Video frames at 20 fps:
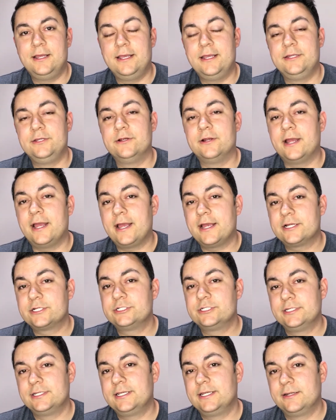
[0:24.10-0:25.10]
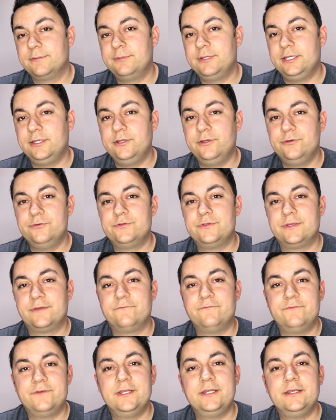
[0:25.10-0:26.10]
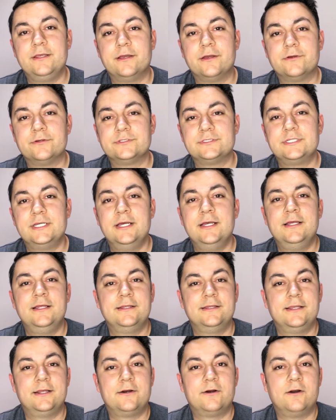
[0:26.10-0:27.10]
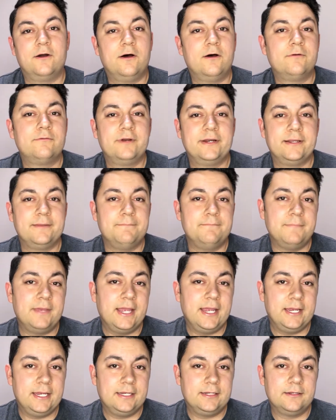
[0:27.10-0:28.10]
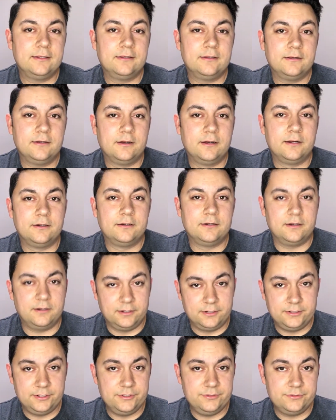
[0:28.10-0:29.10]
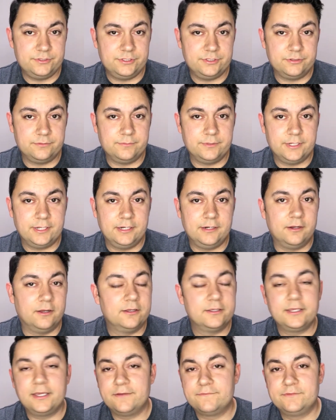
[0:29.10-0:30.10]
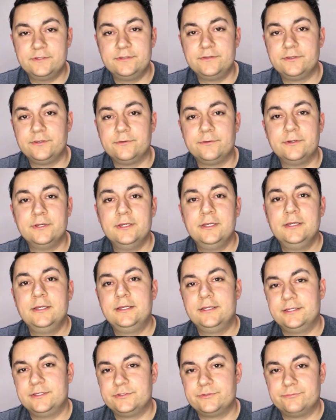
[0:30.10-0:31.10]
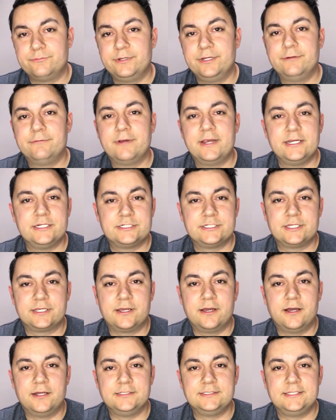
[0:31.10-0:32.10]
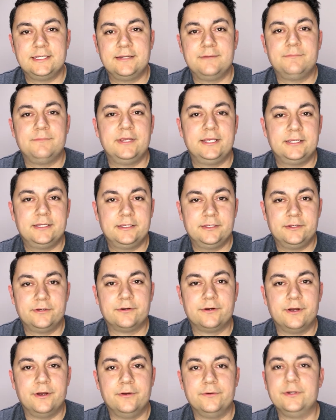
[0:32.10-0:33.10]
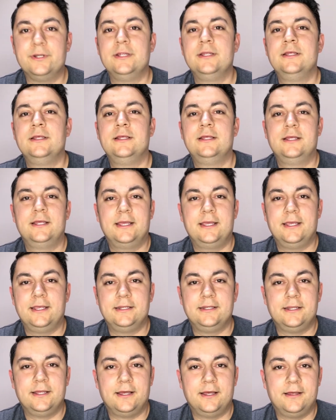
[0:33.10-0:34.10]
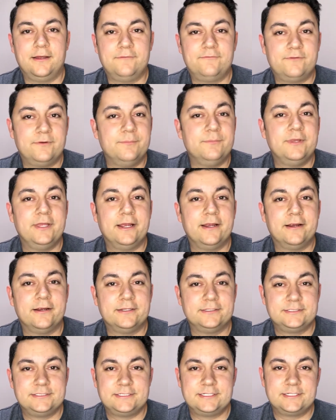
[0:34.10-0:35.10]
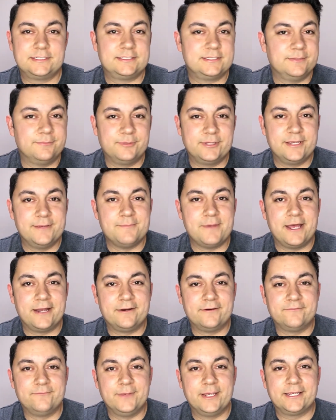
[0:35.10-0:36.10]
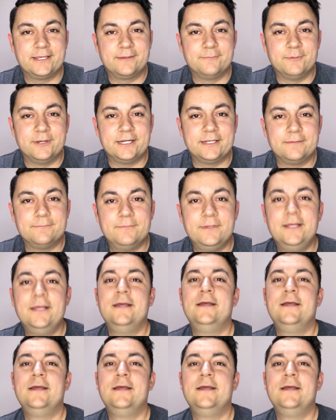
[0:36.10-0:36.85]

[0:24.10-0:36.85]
and you're actually going to be using videos that are already made on YouTube. And all you have to do is rearrange the content, make it your own, and from there it's just simply a matter of making money.